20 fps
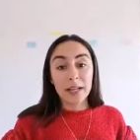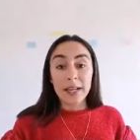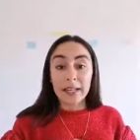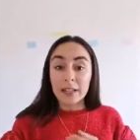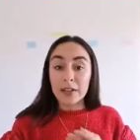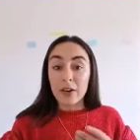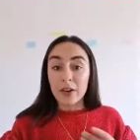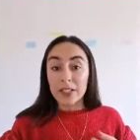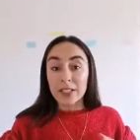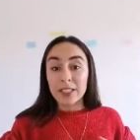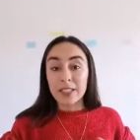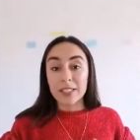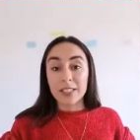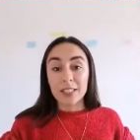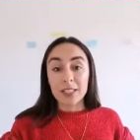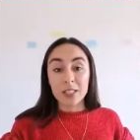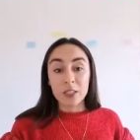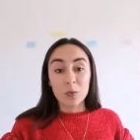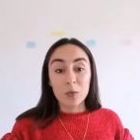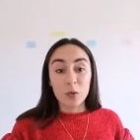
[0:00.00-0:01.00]
in nineteen
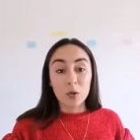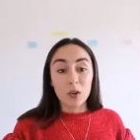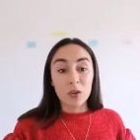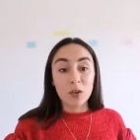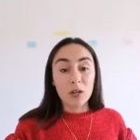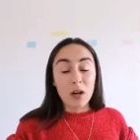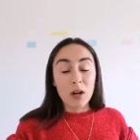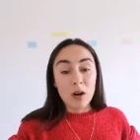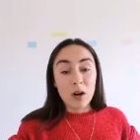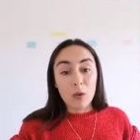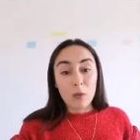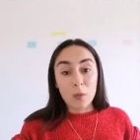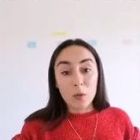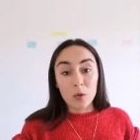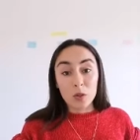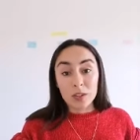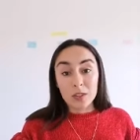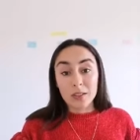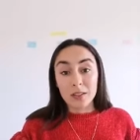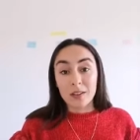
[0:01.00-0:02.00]
sixty-one
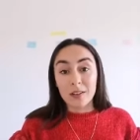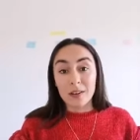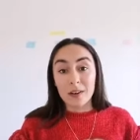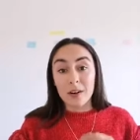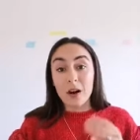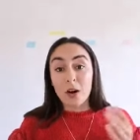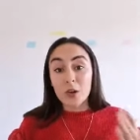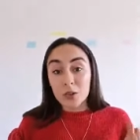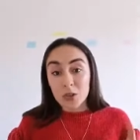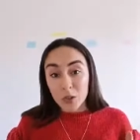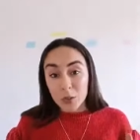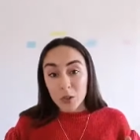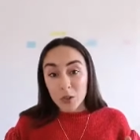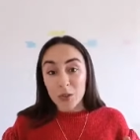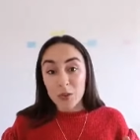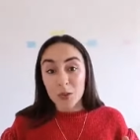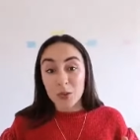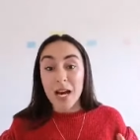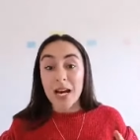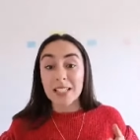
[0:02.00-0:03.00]
was also
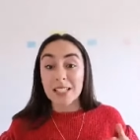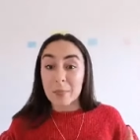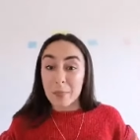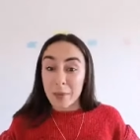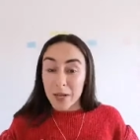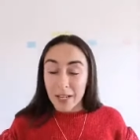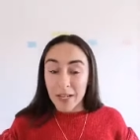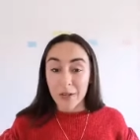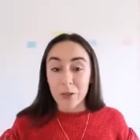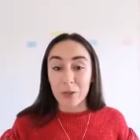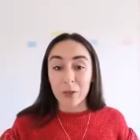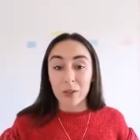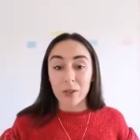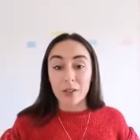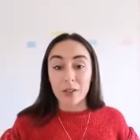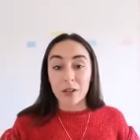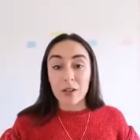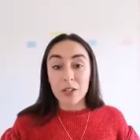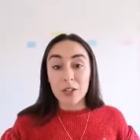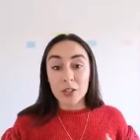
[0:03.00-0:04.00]
used as a
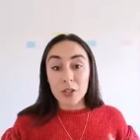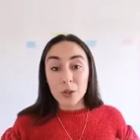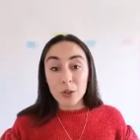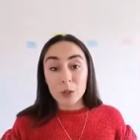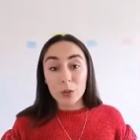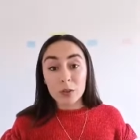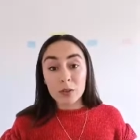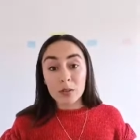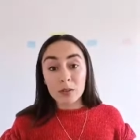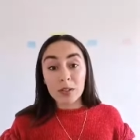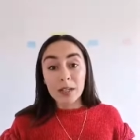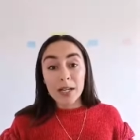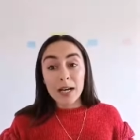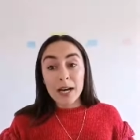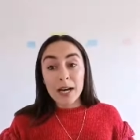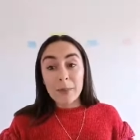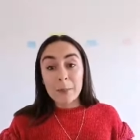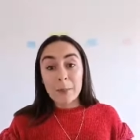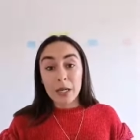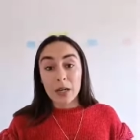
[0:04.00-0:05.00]
political tool,
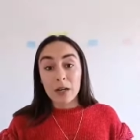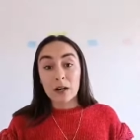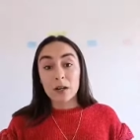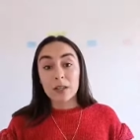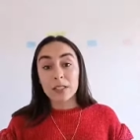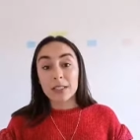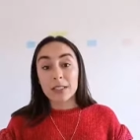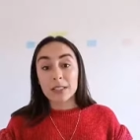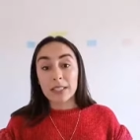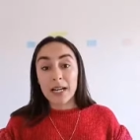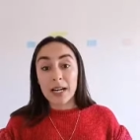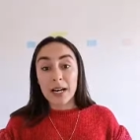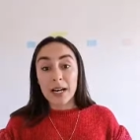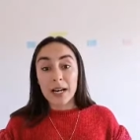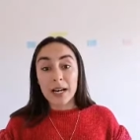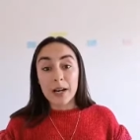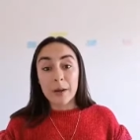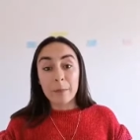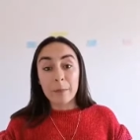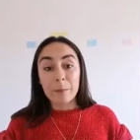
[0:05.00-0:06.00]
because
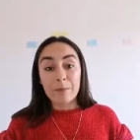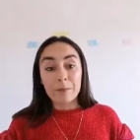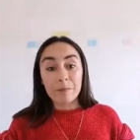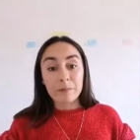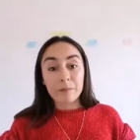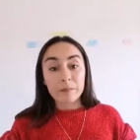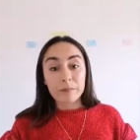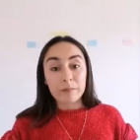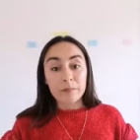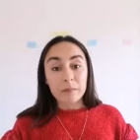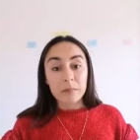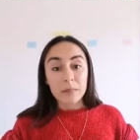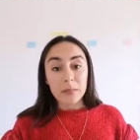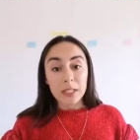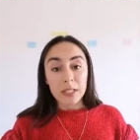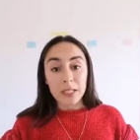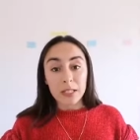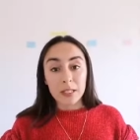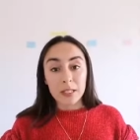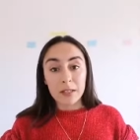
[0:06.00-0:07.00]
um,
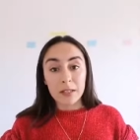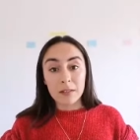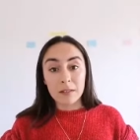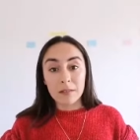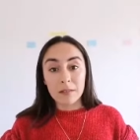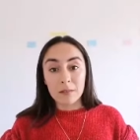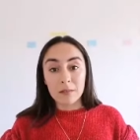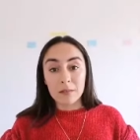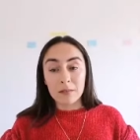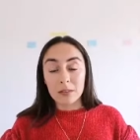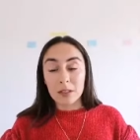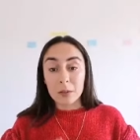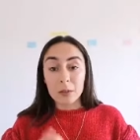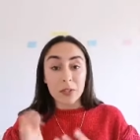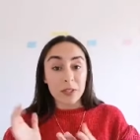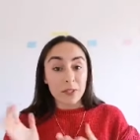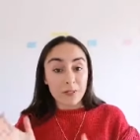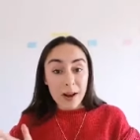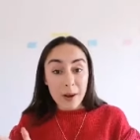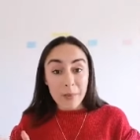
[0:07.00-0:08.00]
there
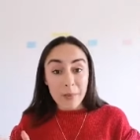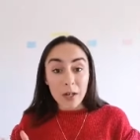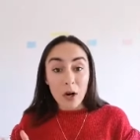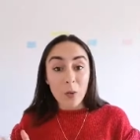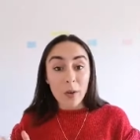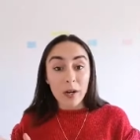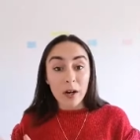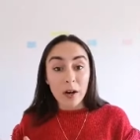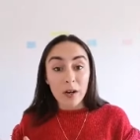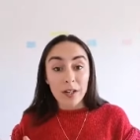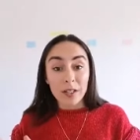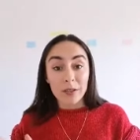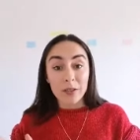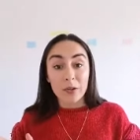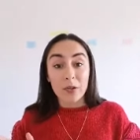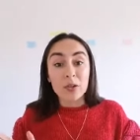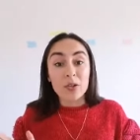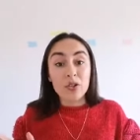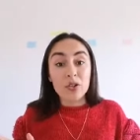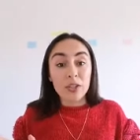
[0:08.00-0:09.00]
was a famine going on in the
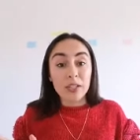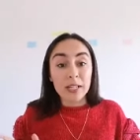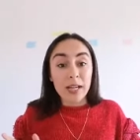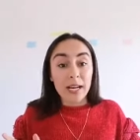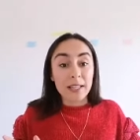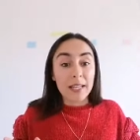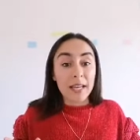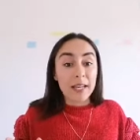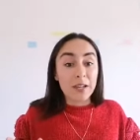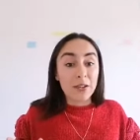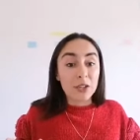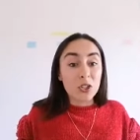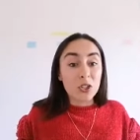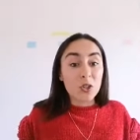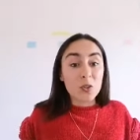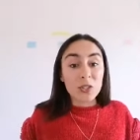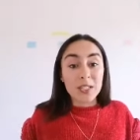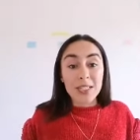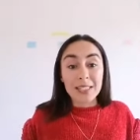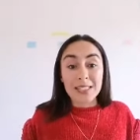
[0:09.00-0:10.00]
country, and they could
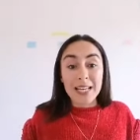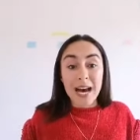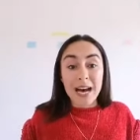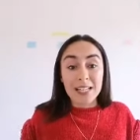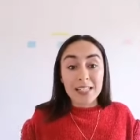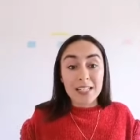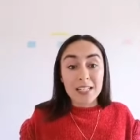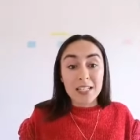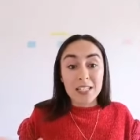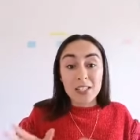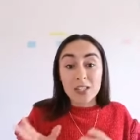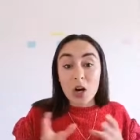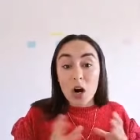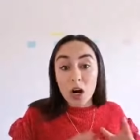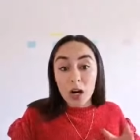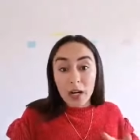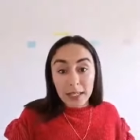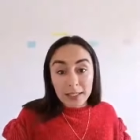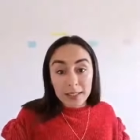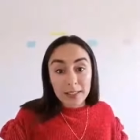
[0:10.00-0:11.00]
use this as a
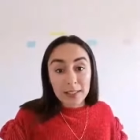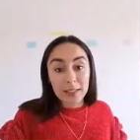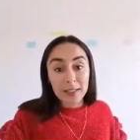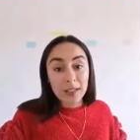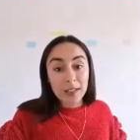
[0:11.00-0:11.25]
disguise,